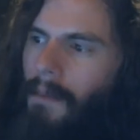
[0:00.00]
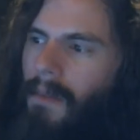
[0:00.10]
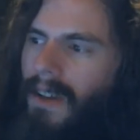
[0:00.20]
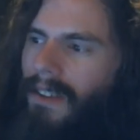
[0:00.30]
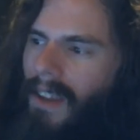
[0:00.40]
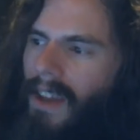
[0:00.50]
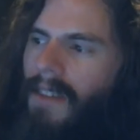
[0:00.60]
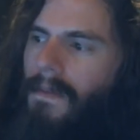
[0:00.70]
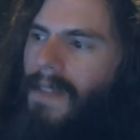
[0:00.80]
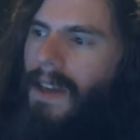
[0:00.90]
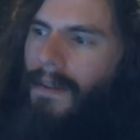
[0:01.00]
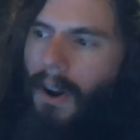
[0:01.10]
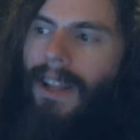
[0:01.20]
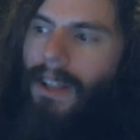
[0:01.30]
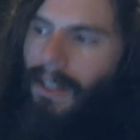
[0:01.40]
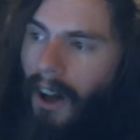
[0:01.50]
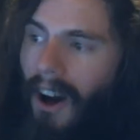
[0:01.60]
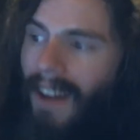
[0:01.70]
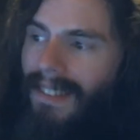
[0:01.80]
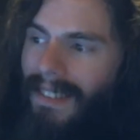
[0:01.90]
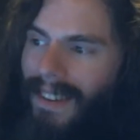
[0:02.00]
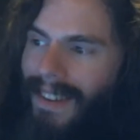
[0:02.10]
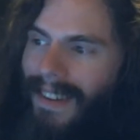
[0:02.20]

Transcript: Because if they've already lost,